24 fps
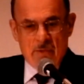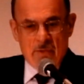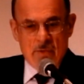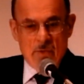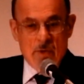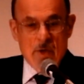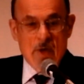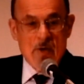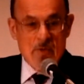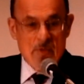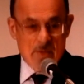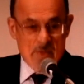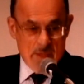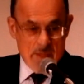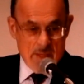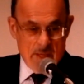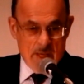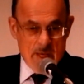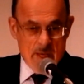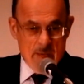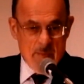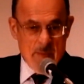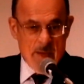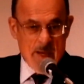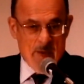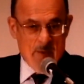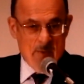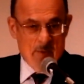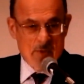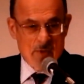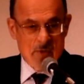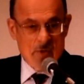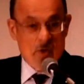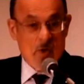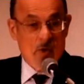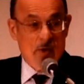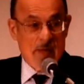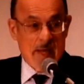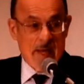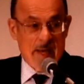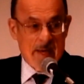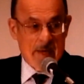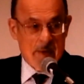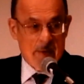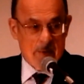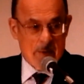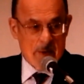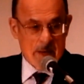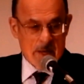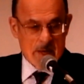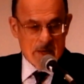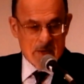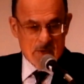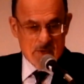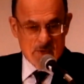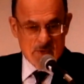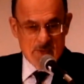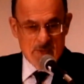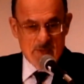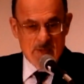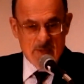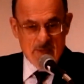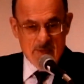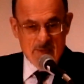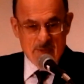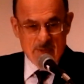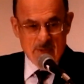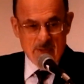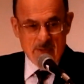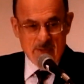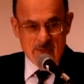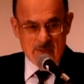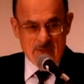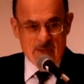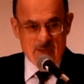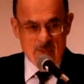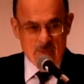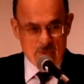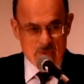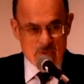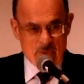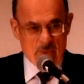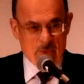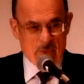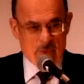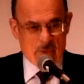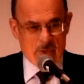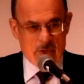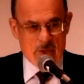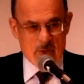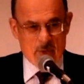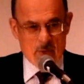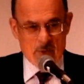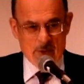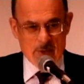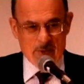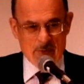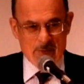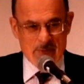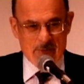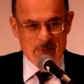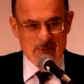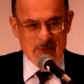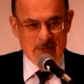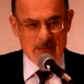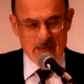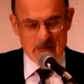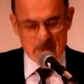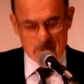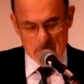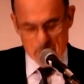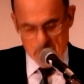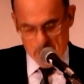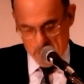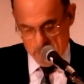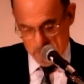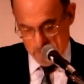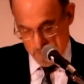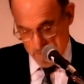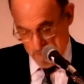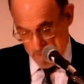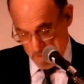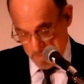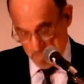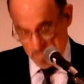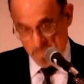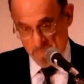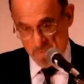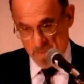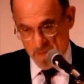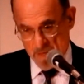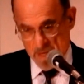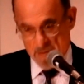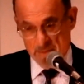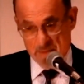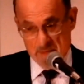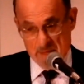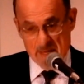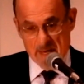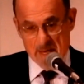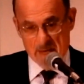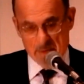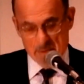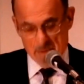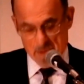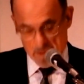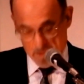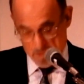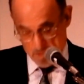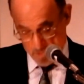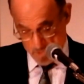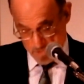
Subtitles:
drugs that came out was called atarax. It comes from the Greek word for ataraxia. I think atarax